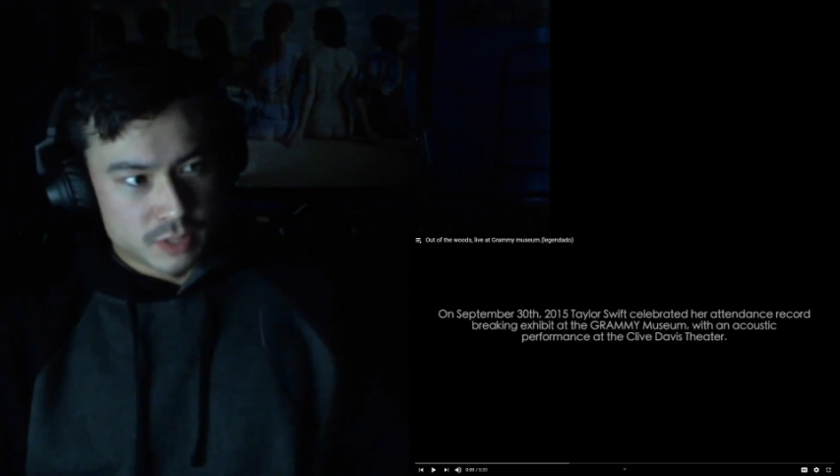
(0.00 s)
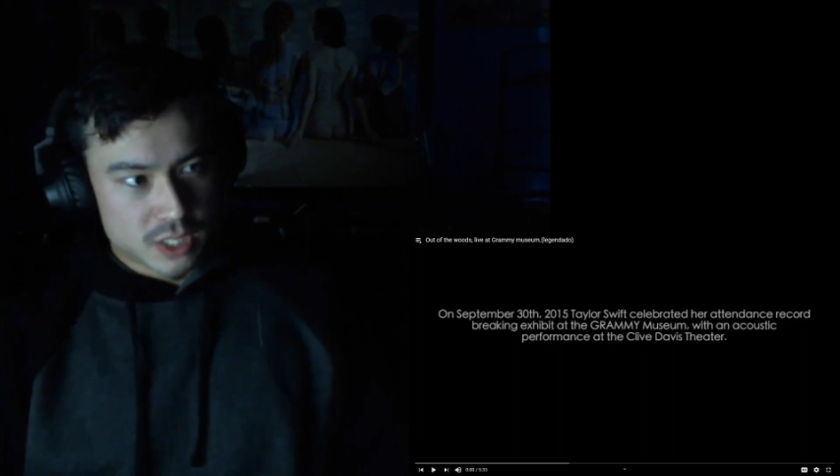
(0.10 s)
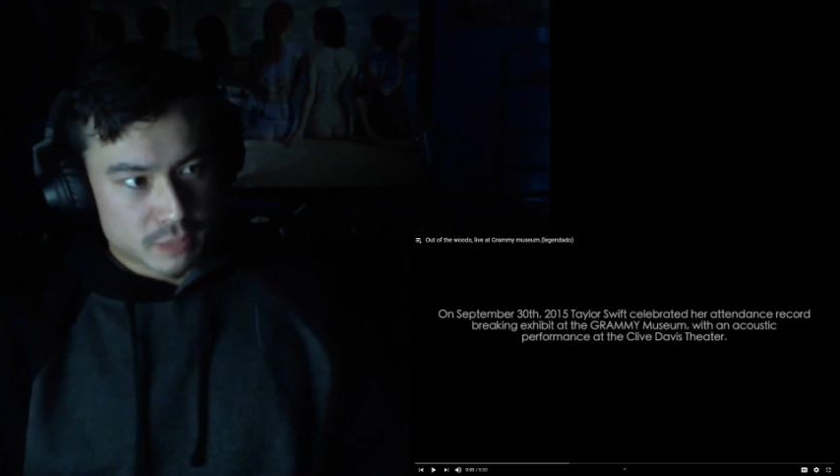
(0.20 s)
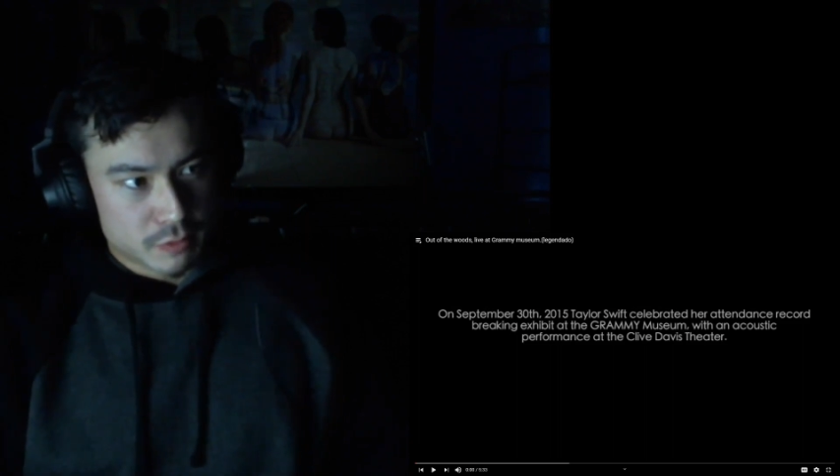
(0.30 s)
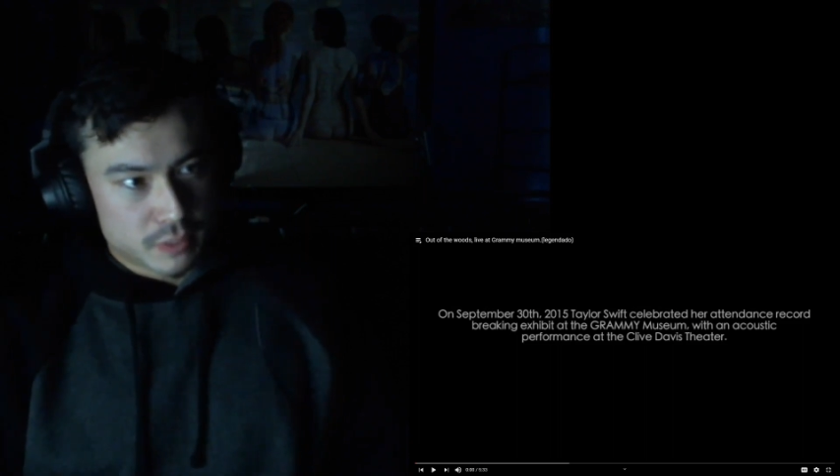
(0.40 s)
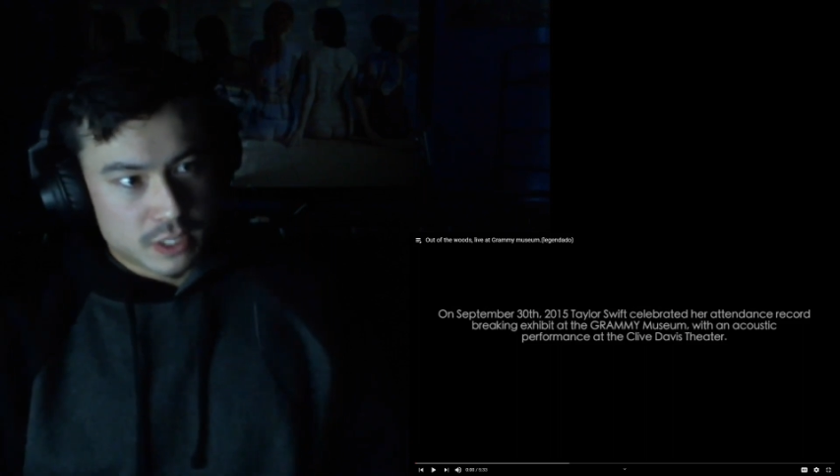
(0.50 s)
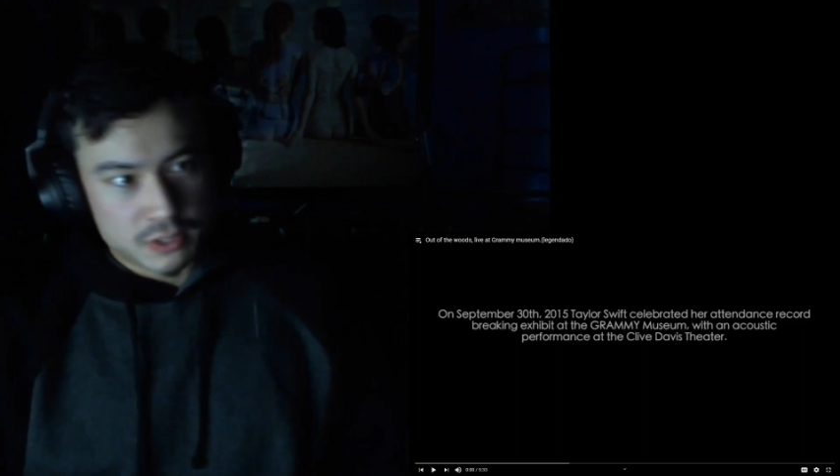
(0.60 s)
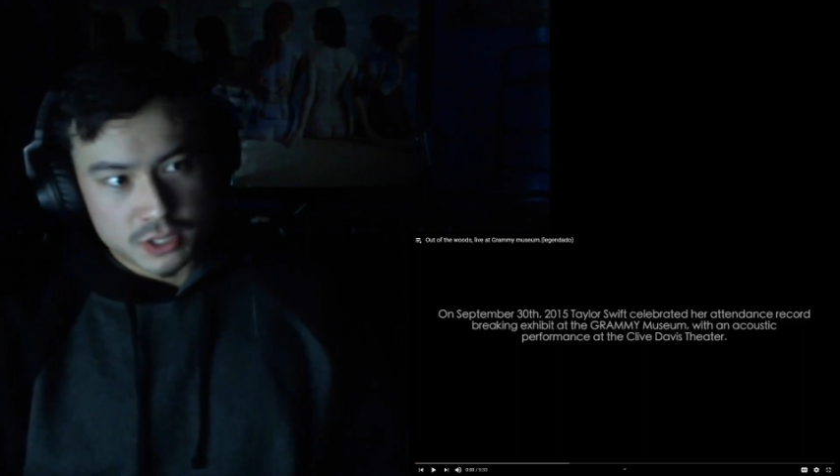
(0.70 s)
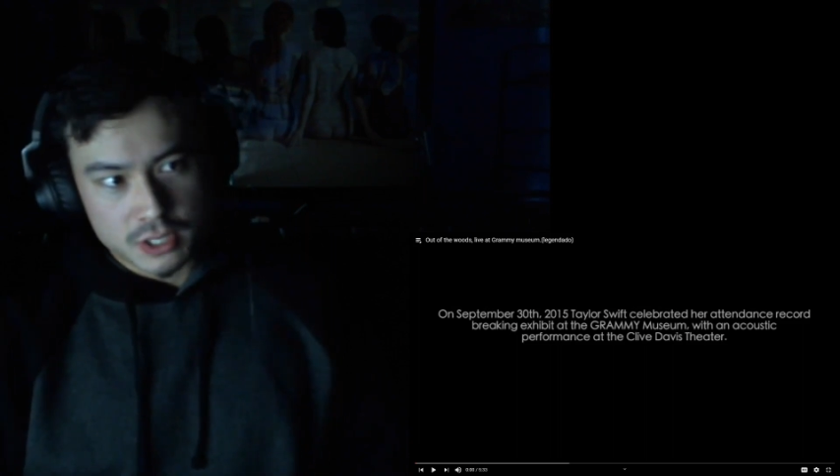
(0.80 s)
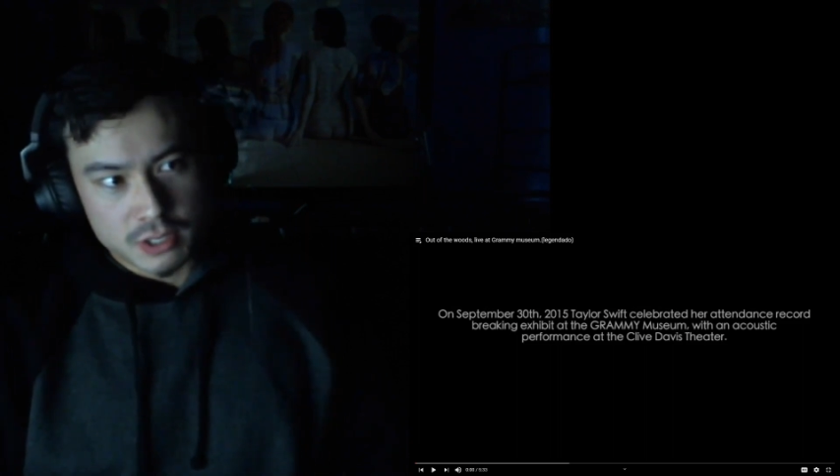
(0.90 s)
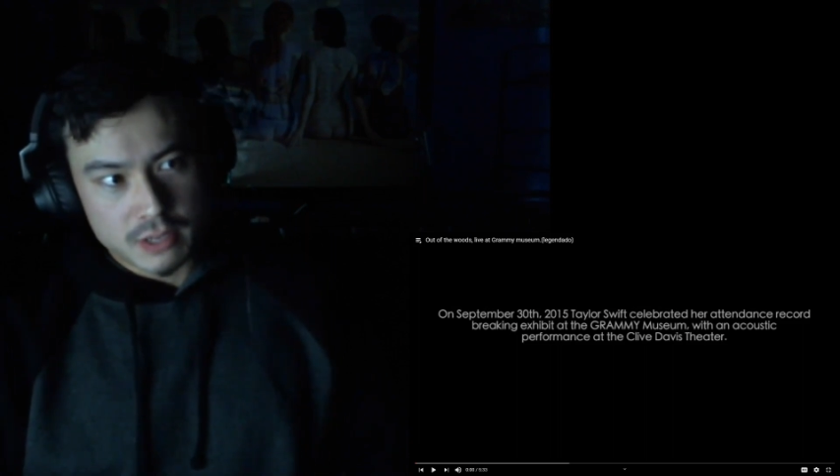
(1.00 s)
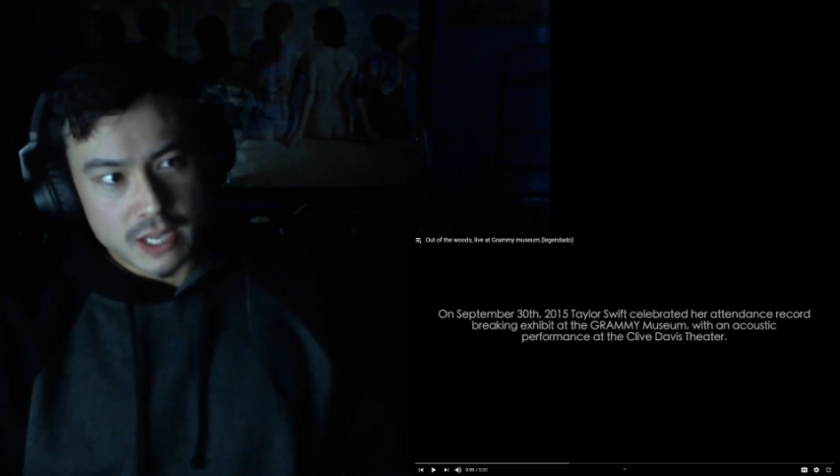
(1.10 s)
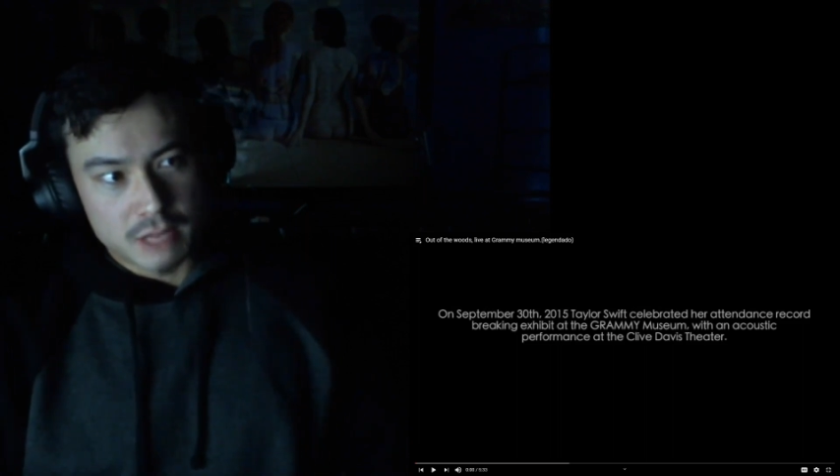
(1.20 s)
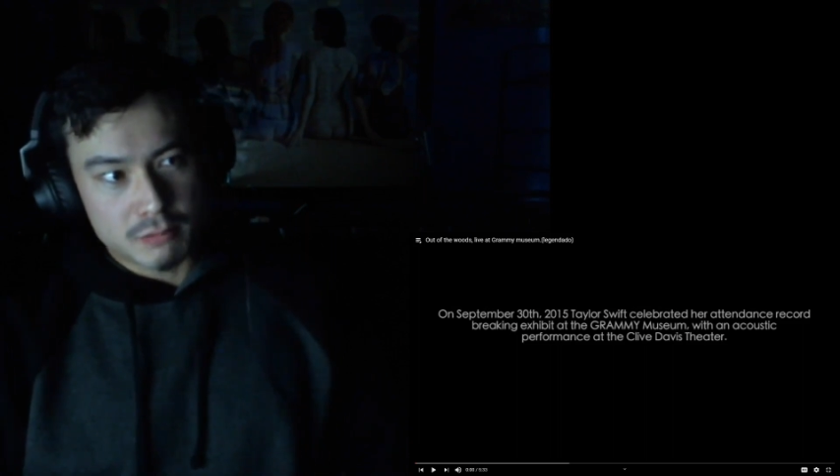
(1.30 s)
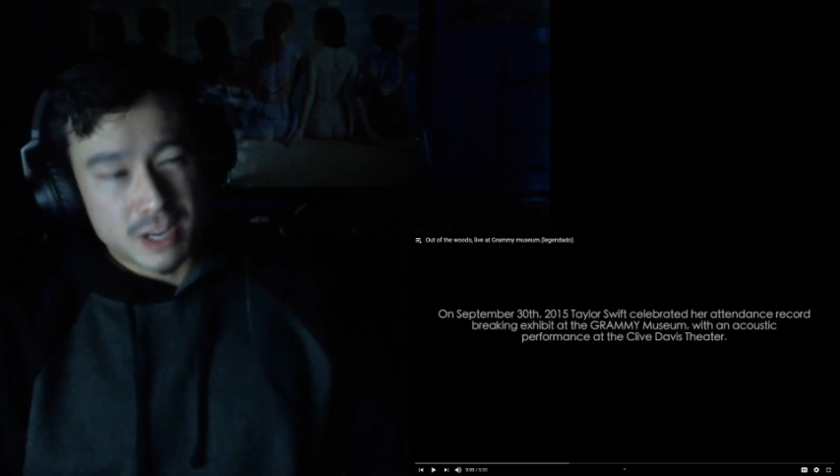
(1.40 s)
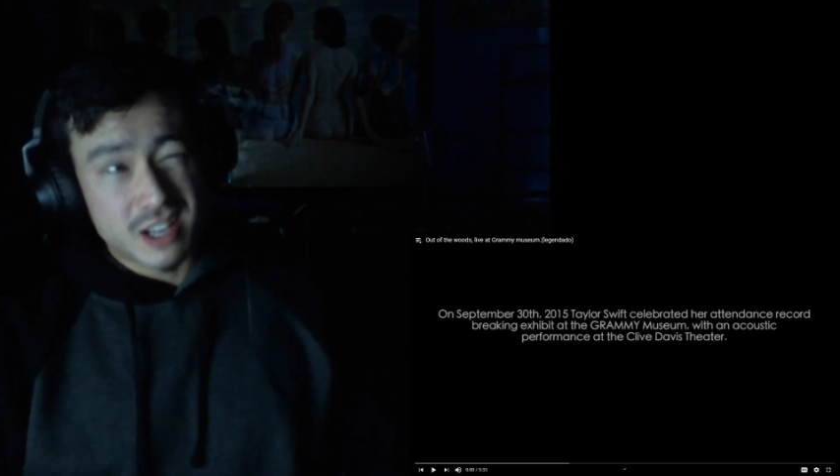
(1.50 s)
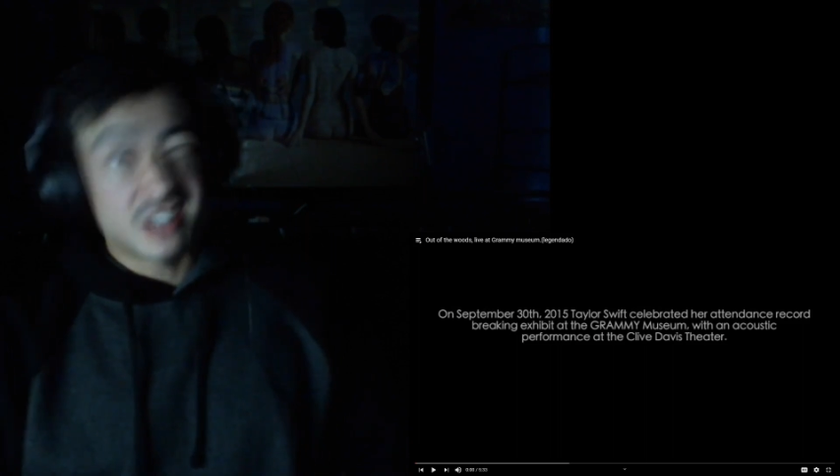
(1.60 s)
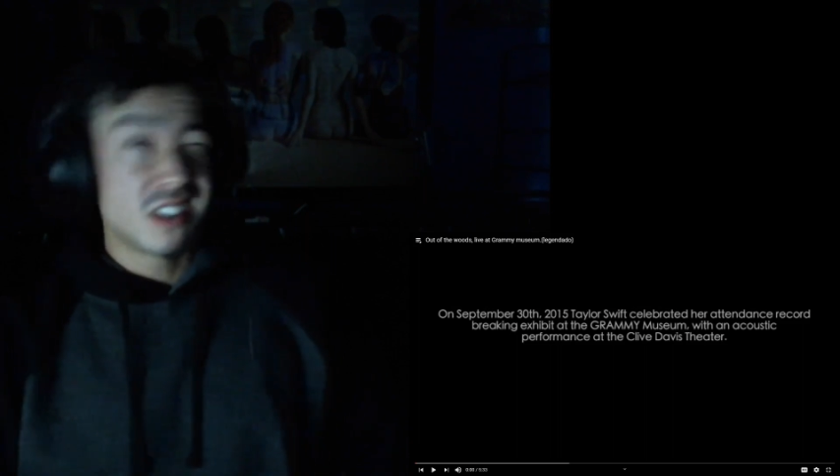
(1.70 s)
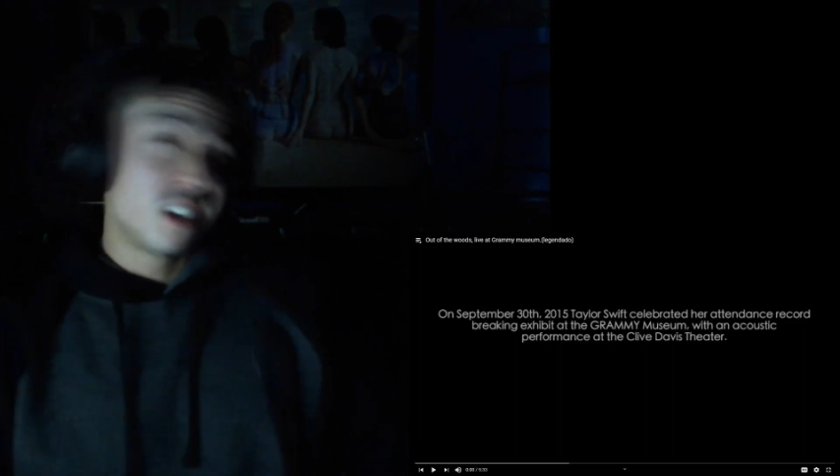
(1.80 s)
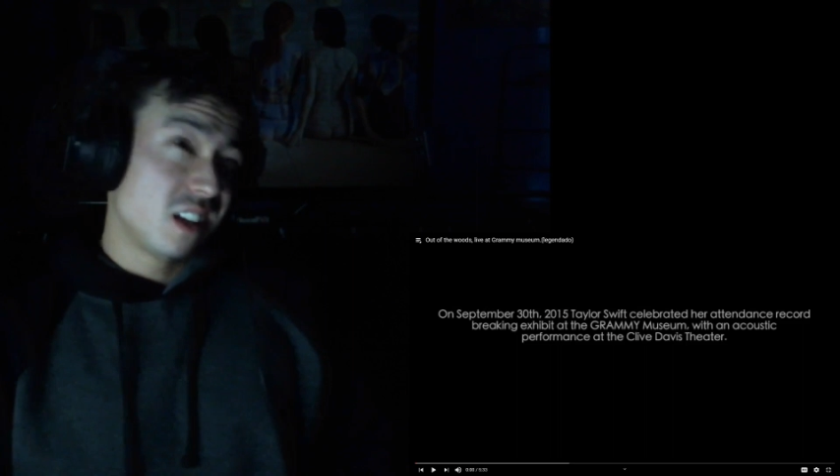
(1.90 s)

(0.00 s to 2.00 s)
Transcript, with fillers: several videos ago, and my,